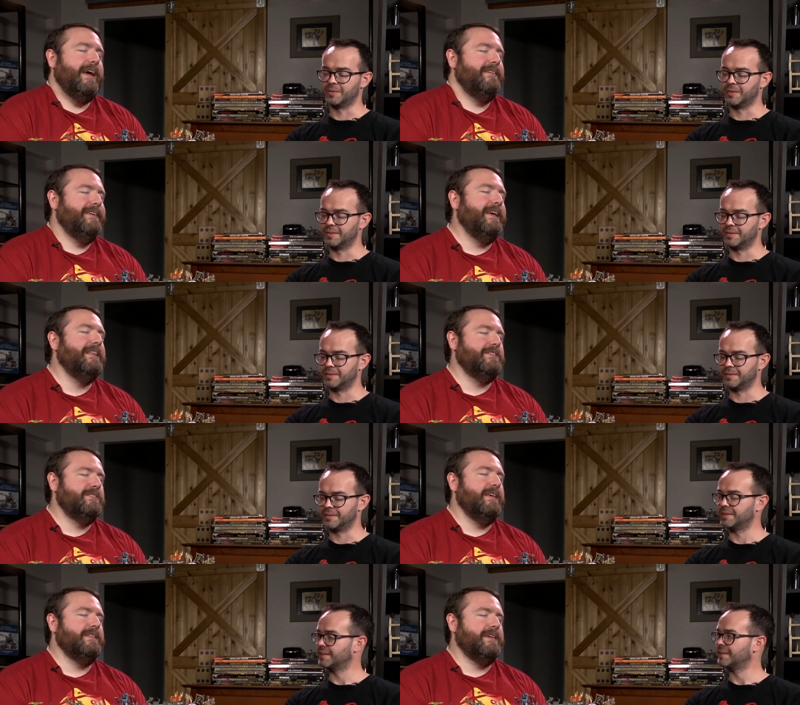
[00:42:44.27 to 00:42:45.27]
Speaker 1: and, and
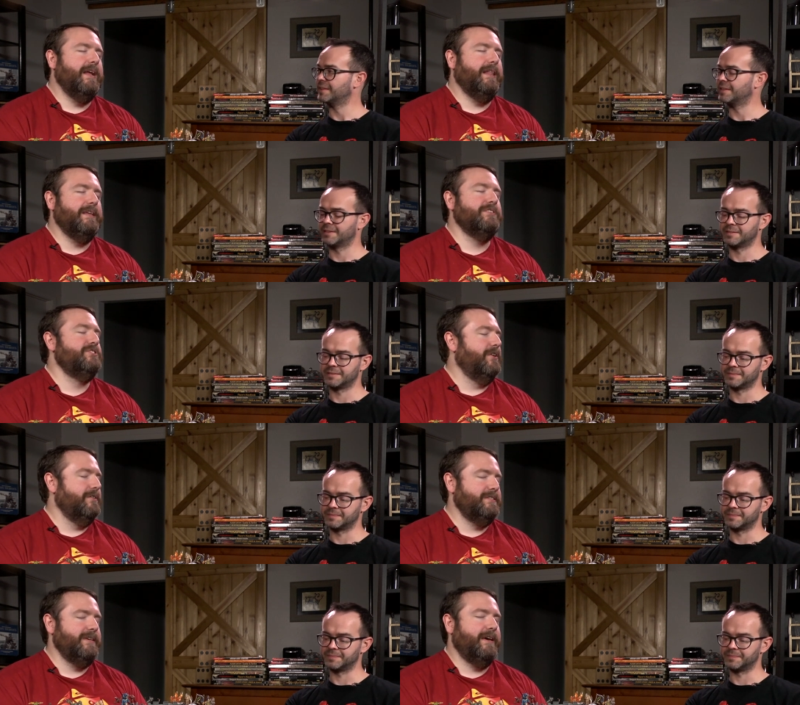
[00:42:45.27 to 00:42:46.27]
it's it's kind of like the
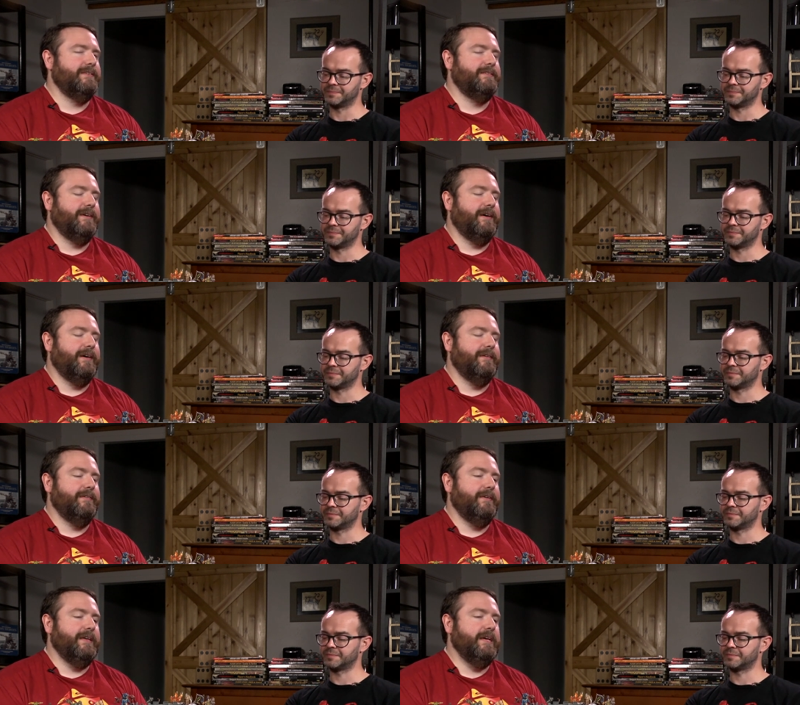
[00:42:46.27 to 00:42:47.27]
starter set. Uh,
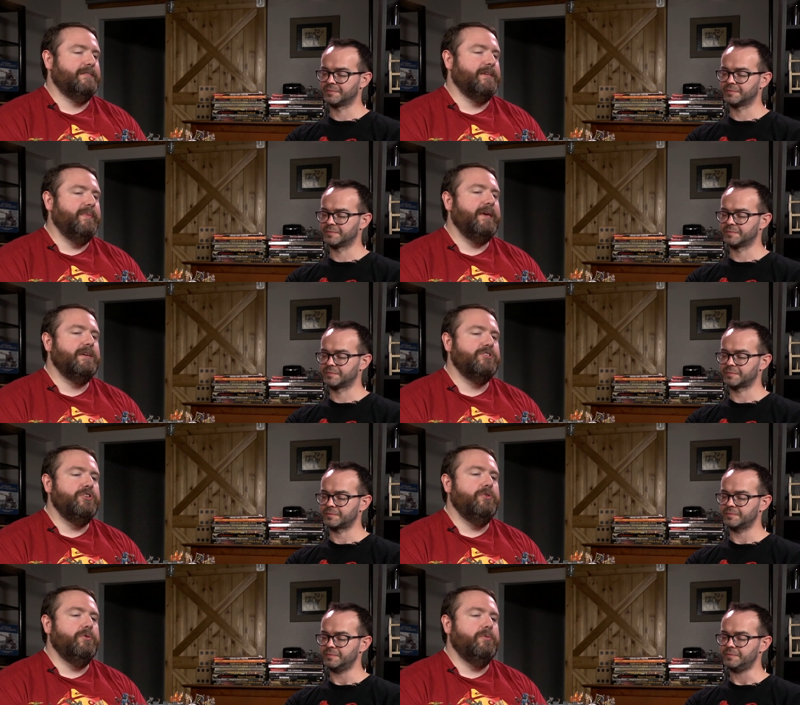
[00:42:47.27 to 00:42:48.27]
it, something is
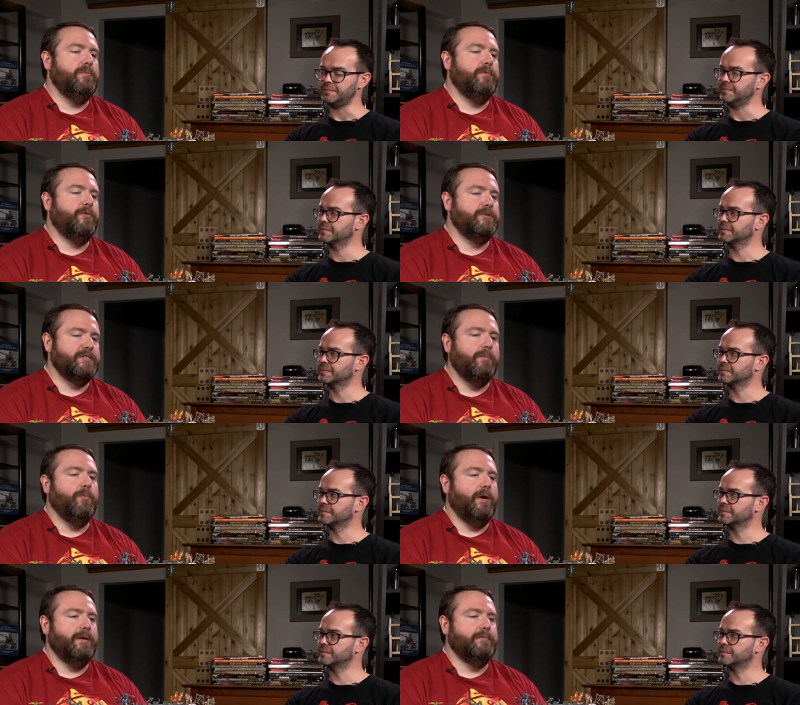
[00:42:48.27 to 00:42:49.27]
new for
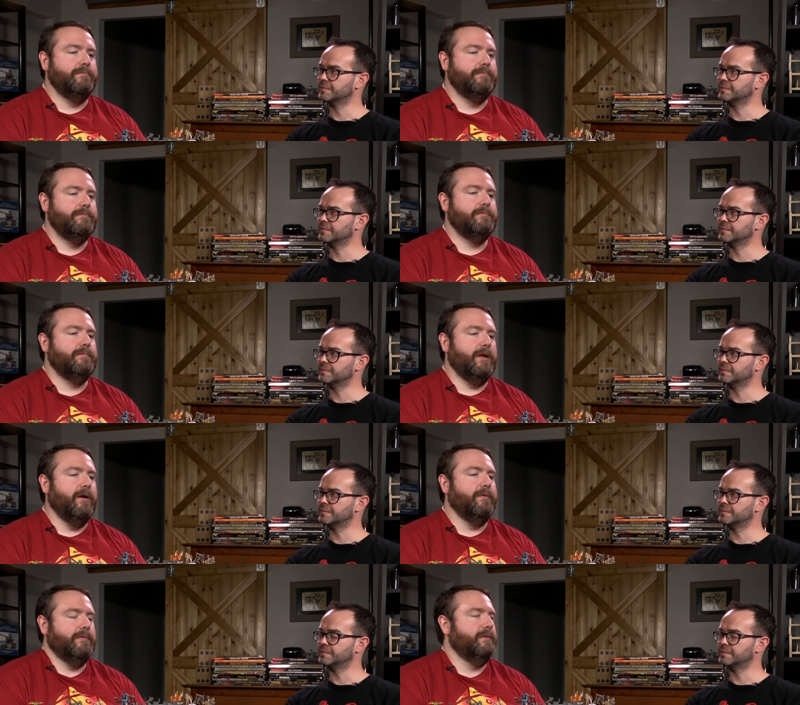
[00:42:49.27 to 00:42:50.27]
someone, you
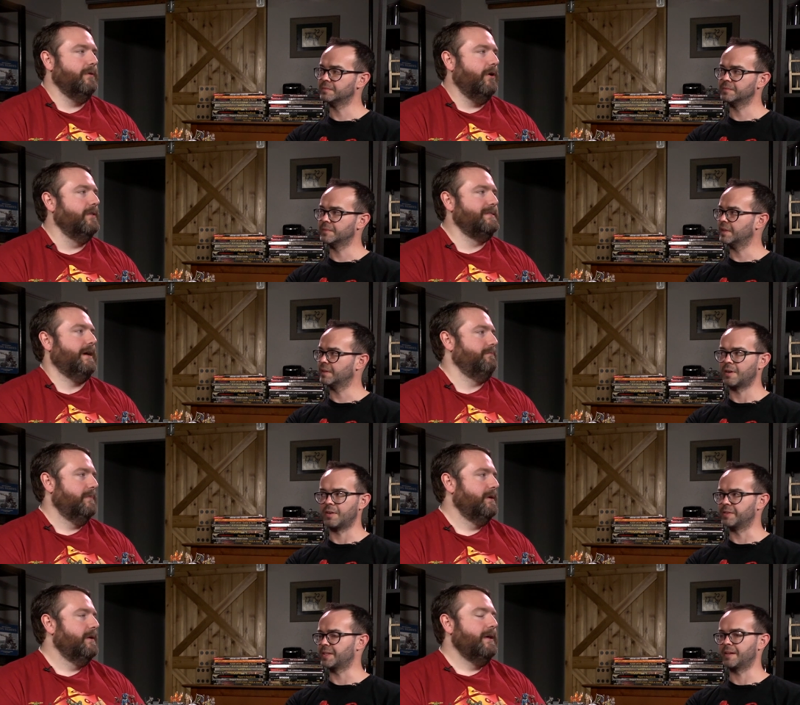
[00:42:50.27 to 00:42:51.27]
know, all the time.
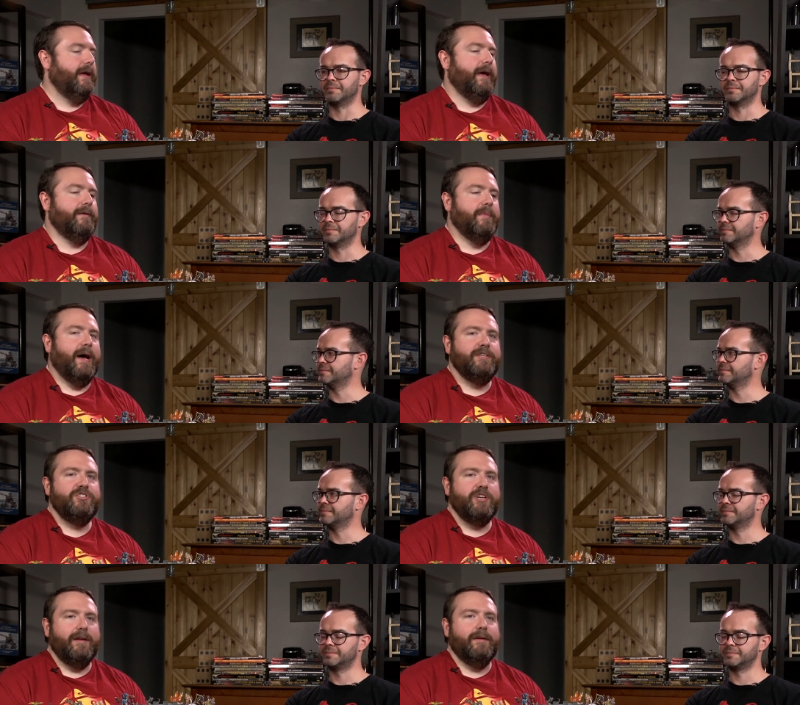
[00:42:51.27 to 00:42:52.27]
All the time. And my
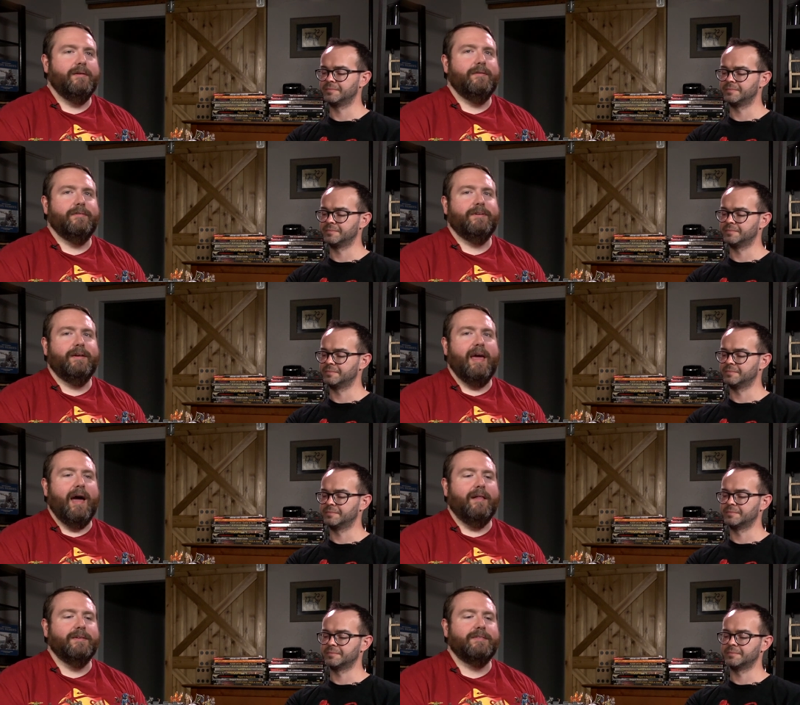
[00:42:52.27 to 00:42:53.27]
jaded,
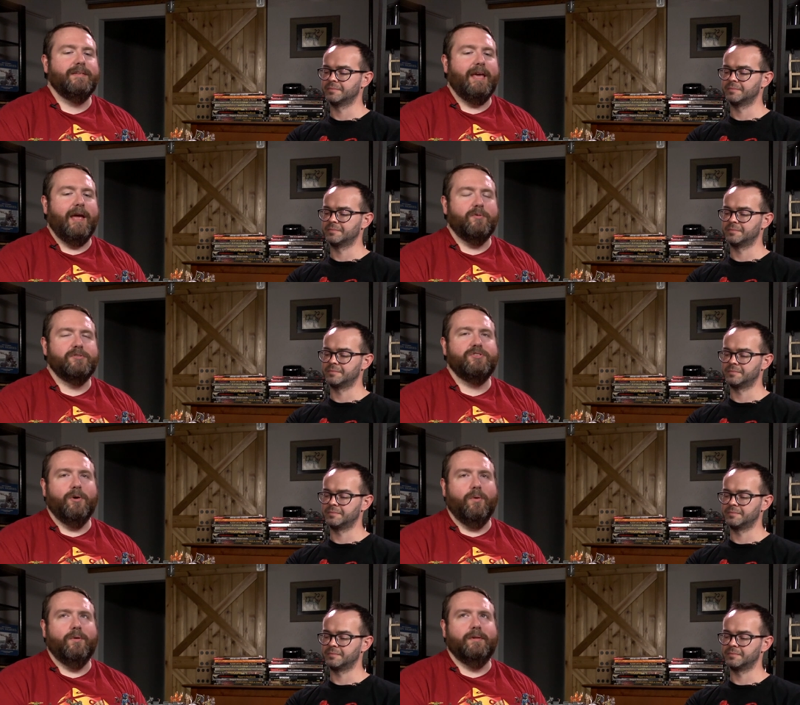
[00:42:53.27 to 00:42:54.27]
calloused gamer
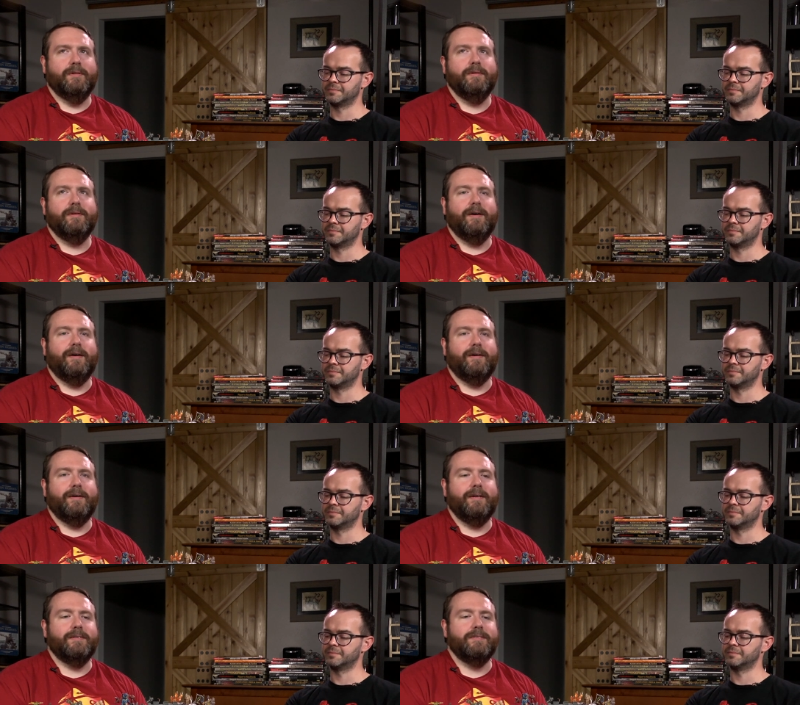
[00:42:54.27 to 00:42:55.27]
soul
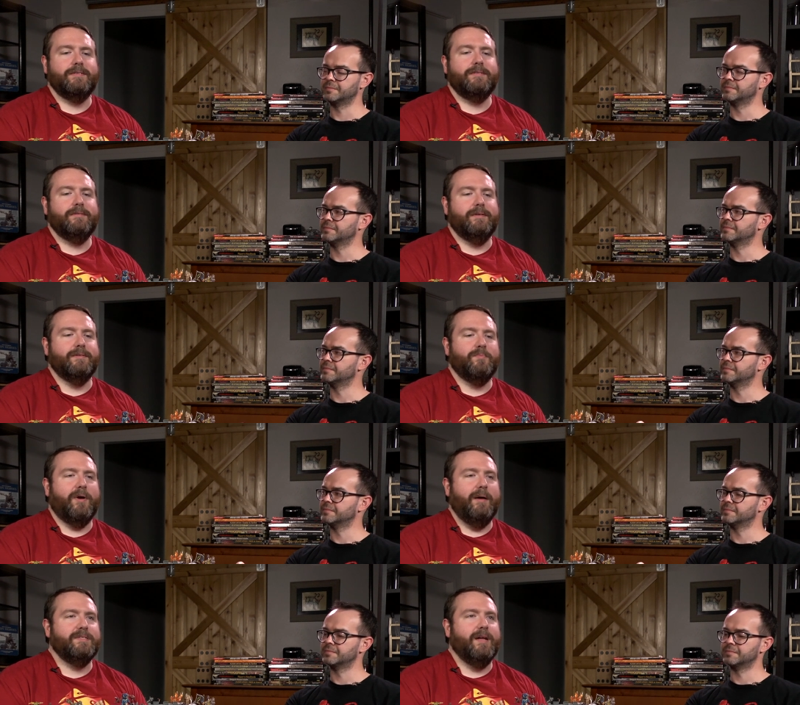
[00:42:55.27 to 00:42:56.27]
uh, is is
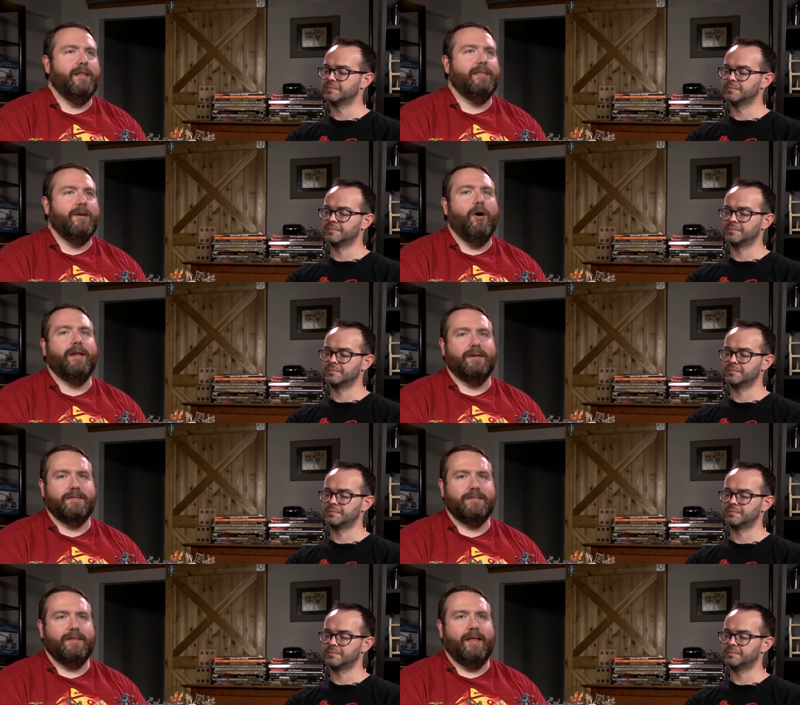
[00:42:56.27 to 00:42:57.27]
perhaps not the
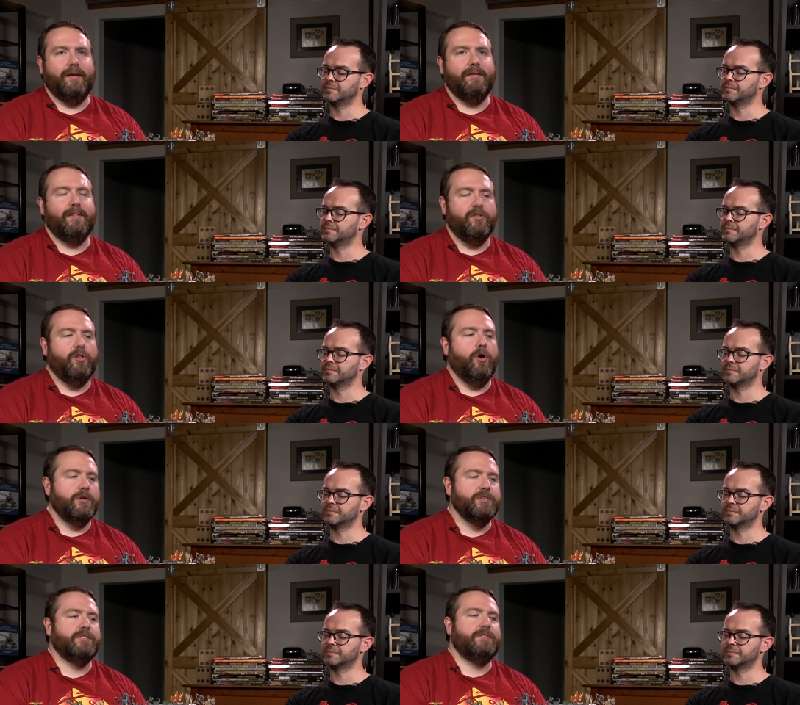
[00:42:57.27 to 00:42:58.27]
audience that the
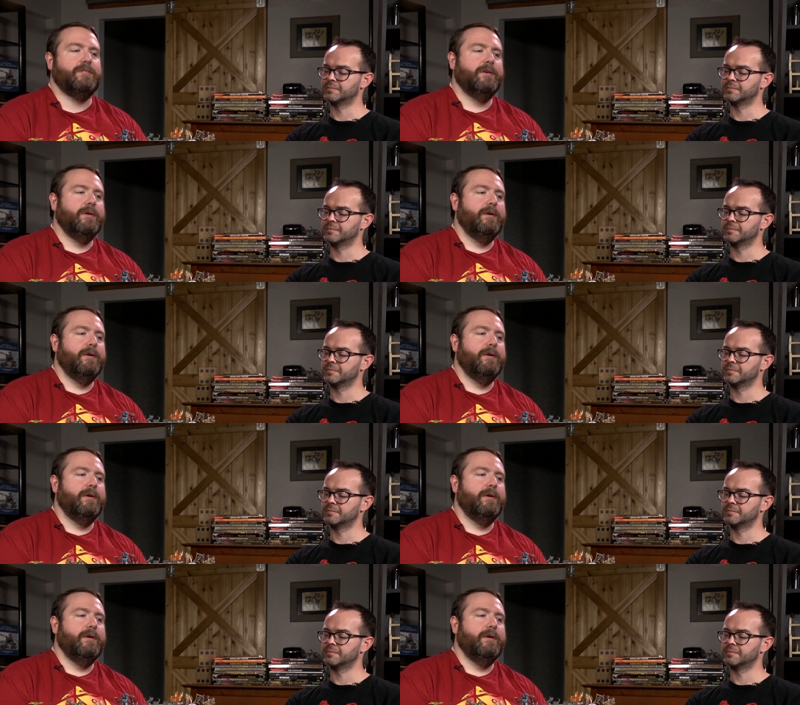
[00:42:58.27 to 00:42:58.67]
largest.